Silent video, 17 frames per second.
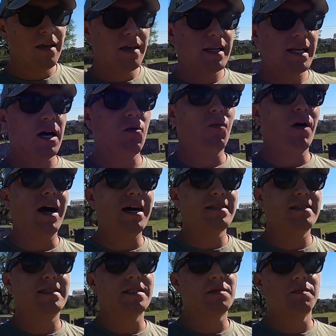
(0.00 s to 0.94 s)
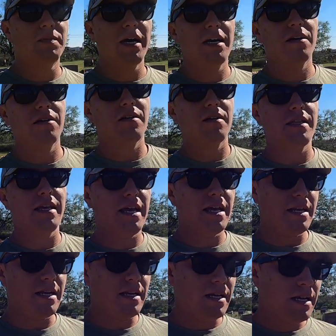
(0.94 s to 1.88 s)
Now, why is this better
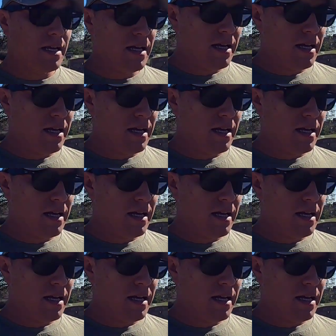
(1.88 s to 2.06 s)
than